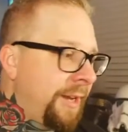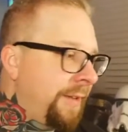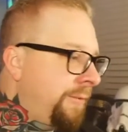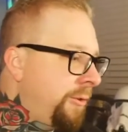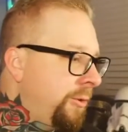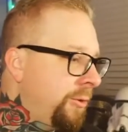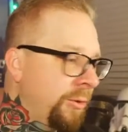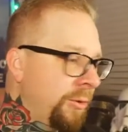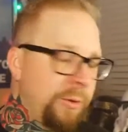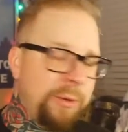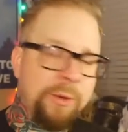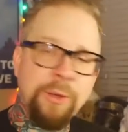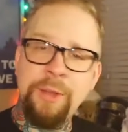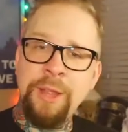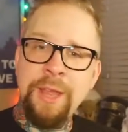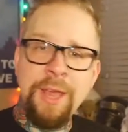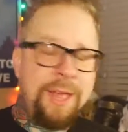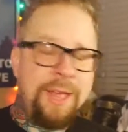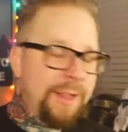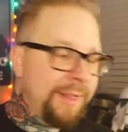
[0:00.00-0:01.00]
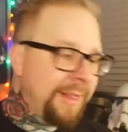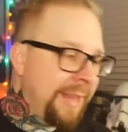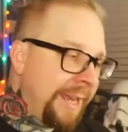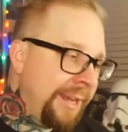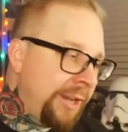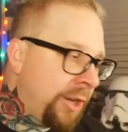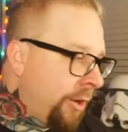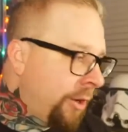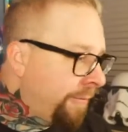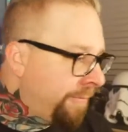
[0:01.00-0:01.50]
If you Google
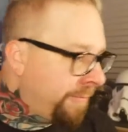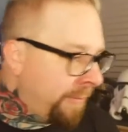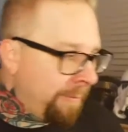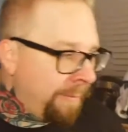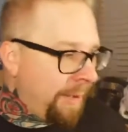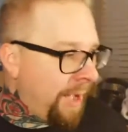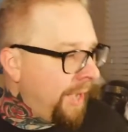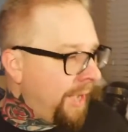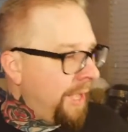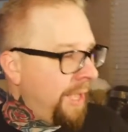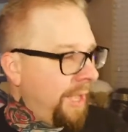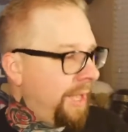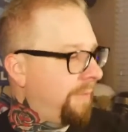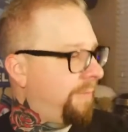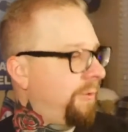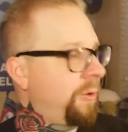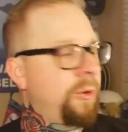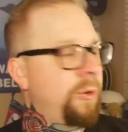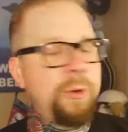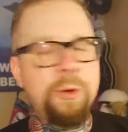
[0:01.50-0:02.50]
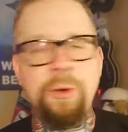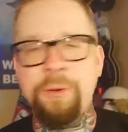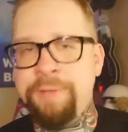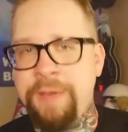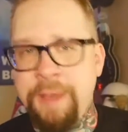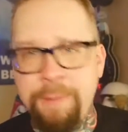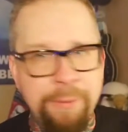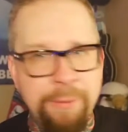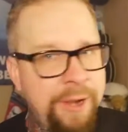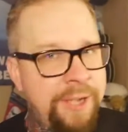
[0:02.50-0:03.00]
Lane Cove from Mai, if you Google
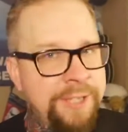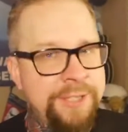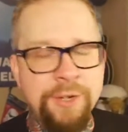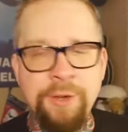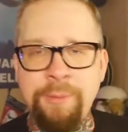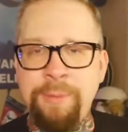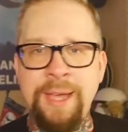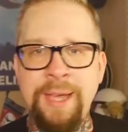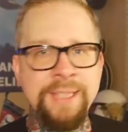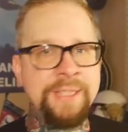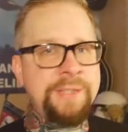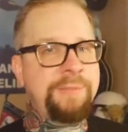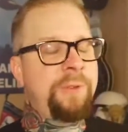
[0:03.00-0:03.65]
Vaporized Nomads,